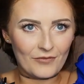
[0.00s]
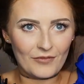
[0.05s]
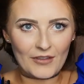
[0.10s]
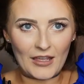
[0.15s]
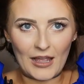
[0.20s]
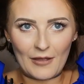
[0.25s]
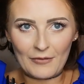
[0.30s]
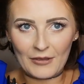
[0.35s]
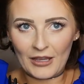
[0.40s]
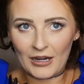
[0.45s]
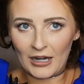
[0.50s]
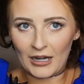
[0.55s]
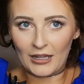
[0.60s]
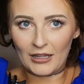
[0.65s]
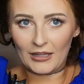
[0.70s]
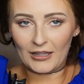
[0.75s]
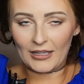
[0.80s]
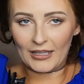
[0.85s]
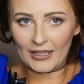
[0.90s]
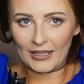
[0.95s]
I've been
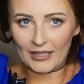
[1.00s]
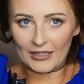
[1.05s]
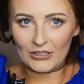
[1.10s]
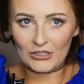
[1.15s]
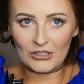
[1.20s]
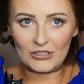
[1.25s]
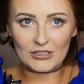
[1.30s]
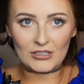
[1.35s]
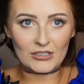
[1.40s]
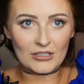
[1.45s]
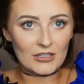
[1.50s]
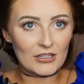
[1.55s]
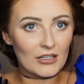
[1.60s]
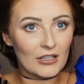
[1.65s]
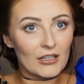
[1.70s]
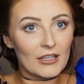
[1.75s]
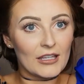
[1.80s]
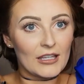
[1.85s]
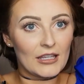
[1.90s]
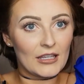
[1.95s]
curling and using
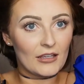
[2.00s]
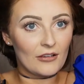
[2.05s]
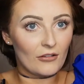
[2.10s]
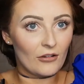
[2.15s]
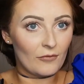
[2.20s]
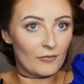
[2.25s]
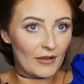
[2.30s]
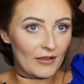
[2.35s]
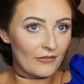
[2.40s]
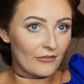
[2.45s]
heat on my